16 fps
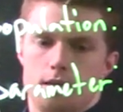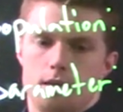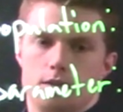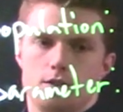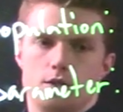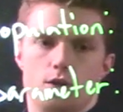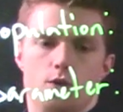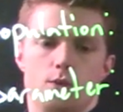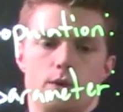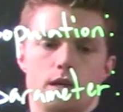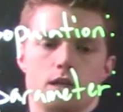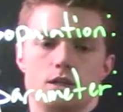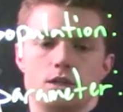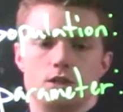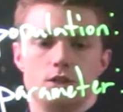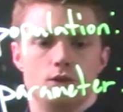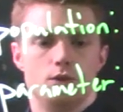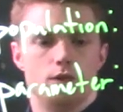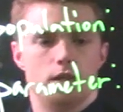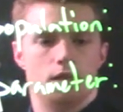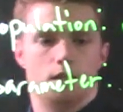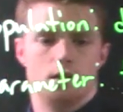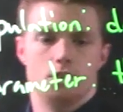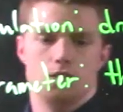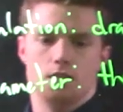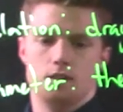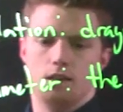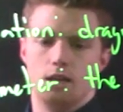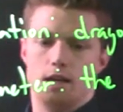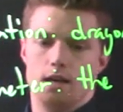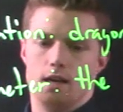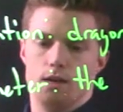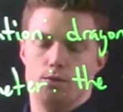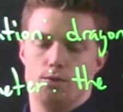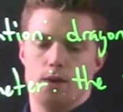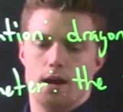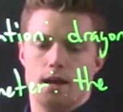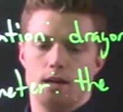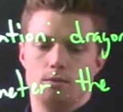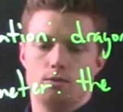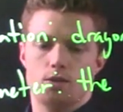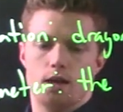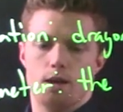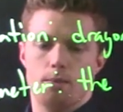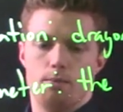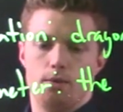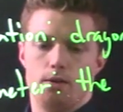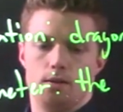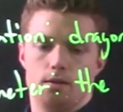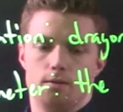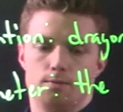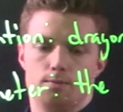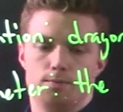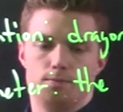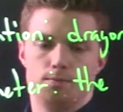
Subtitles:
So we could do here just a random sample.